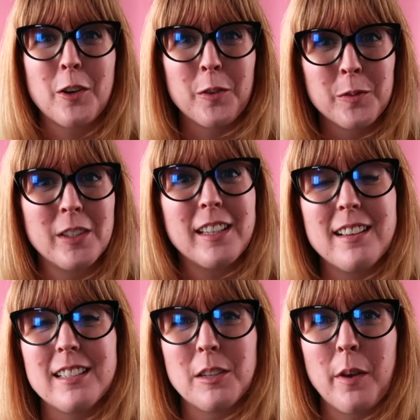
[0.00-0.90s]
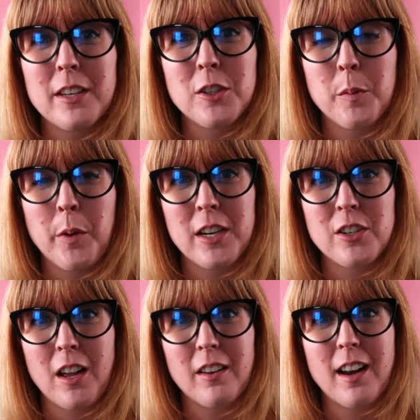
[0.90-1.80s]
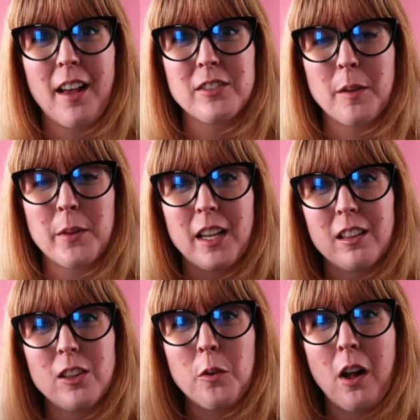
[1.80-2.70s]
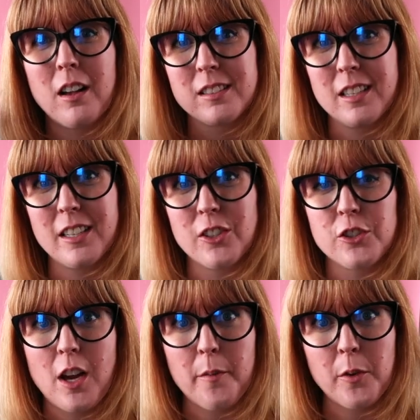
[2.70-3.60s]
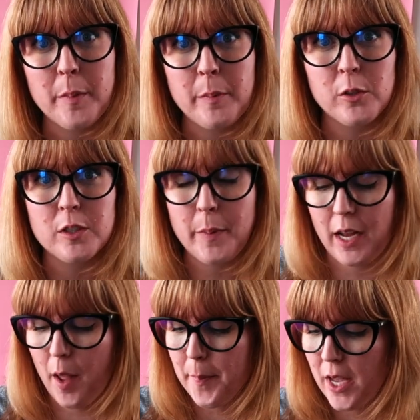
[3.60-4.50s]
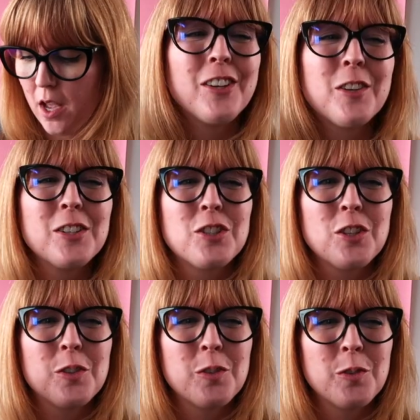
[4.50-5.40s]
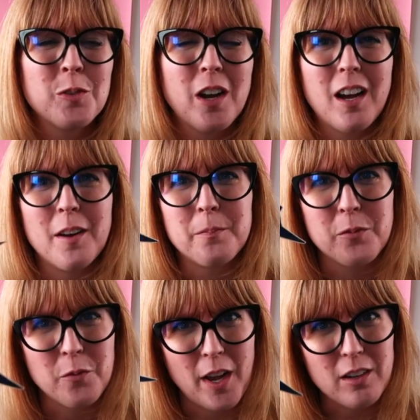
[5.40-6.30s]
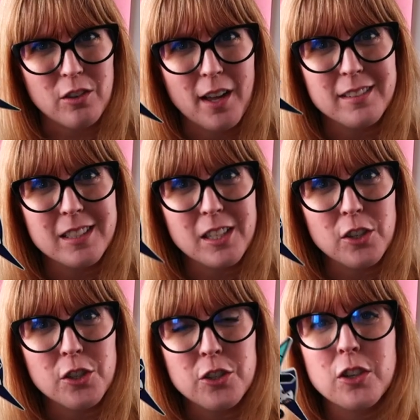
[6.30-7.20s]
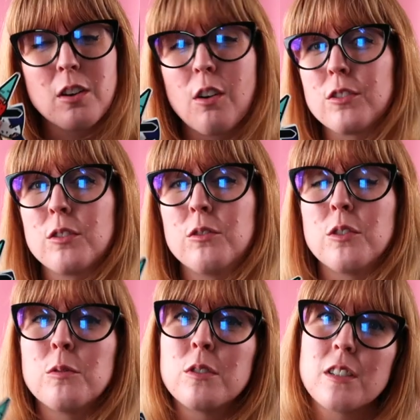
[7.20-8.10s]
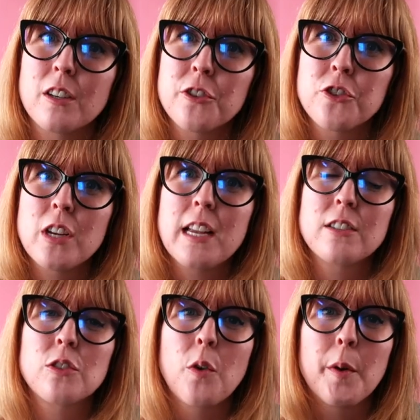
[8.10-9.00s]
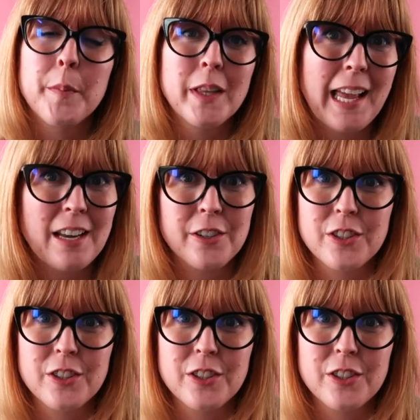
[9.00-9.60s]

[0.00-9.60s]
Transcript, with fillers: are a really easy way to branch out and have something low cost in your shop for people to pick up. You can do um, vinyl cut stickers. You can also do sticker sheets or planner